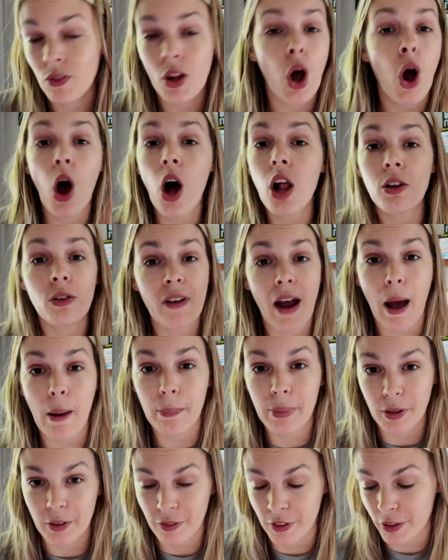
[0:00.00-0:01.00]
All
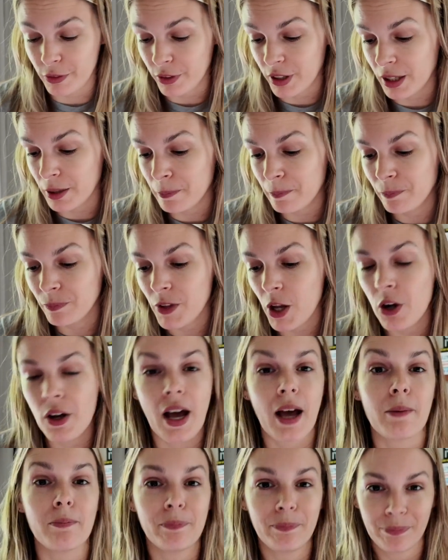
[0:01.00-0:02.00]
around perfect read.
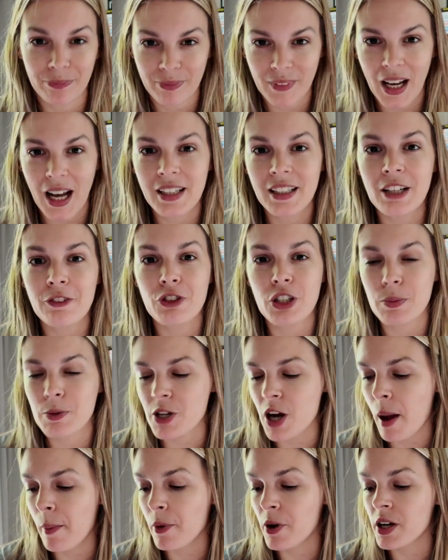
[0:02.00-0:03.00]
Okay, enough
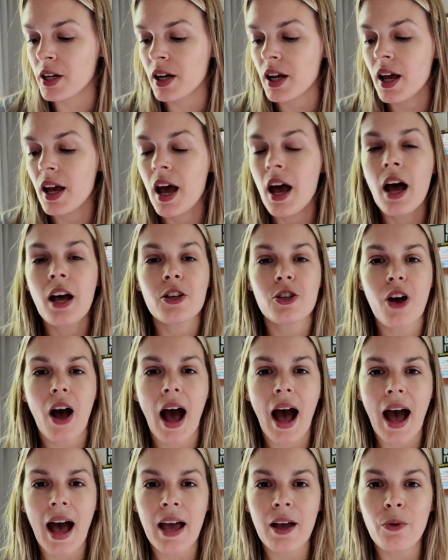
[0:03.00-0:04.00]
jibber-jabbering. So
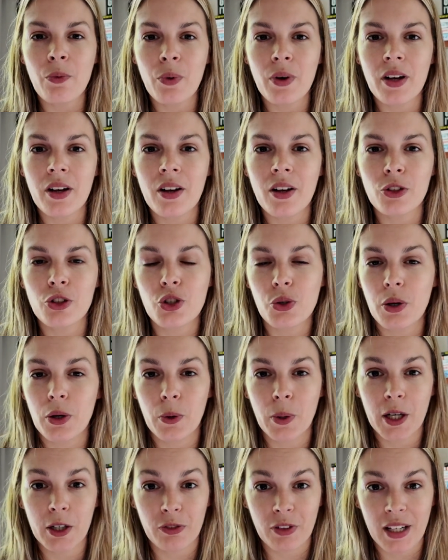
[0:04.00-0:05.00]
I will do a
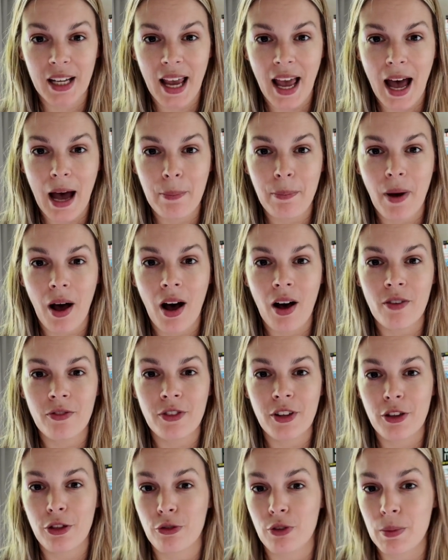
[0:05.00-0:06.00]
quick recap of
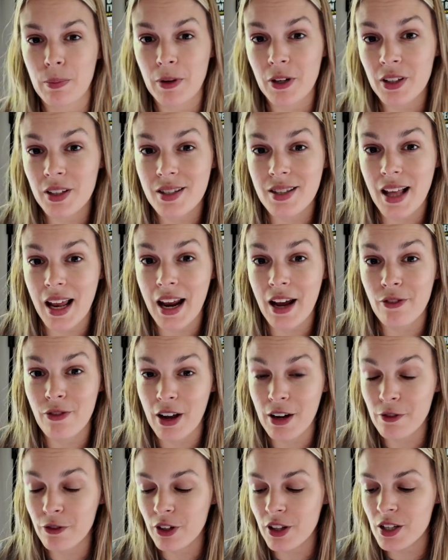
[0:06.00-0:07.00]
the 3 books that I
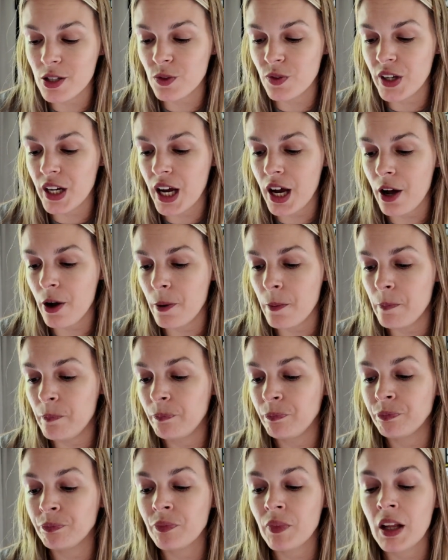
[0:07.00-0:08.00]
read for this video.
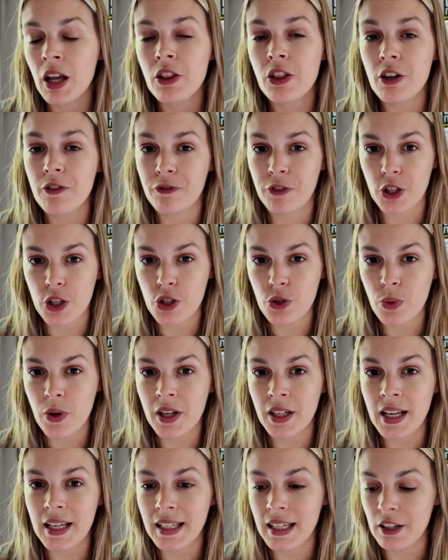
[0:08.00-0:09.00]
The first
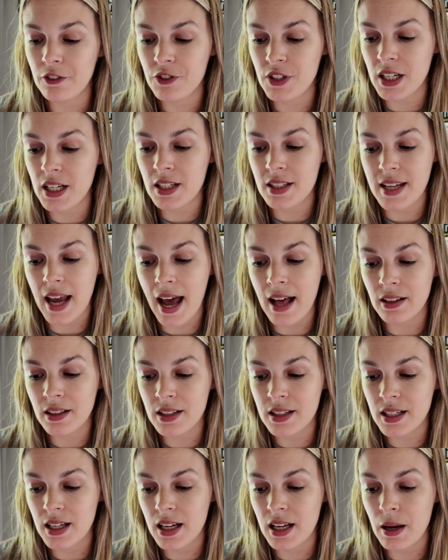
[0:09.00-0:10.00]
one, Gifted and
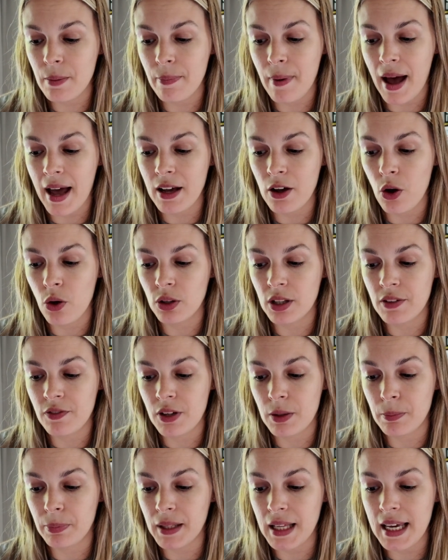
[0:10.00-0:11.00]
Talented by
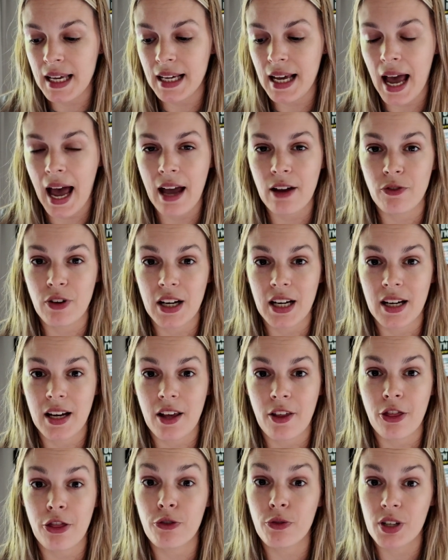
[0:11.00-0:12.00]
Olivia Blake. I rated
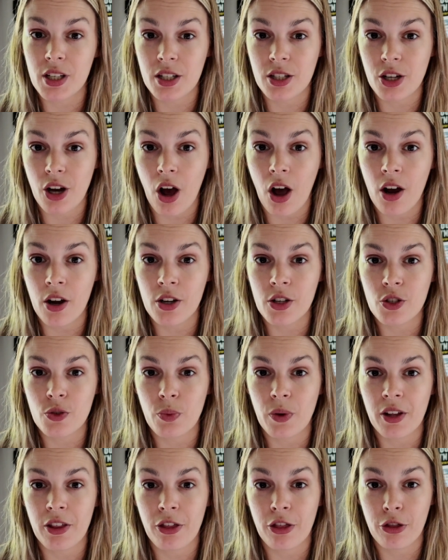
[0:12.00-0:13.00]
it 3 stars
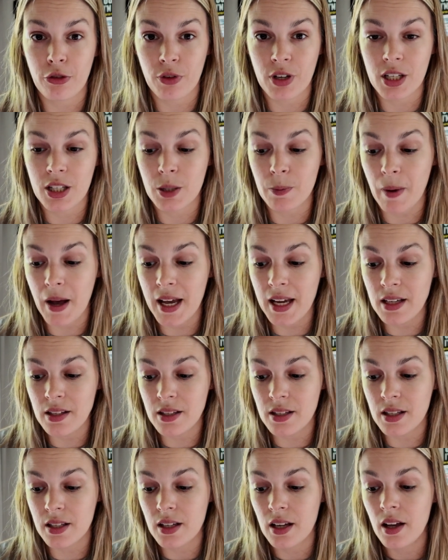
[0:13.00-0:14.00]
with 3
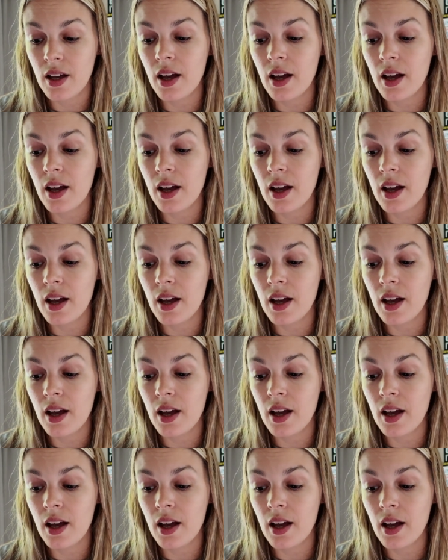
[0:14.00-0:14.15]
spice.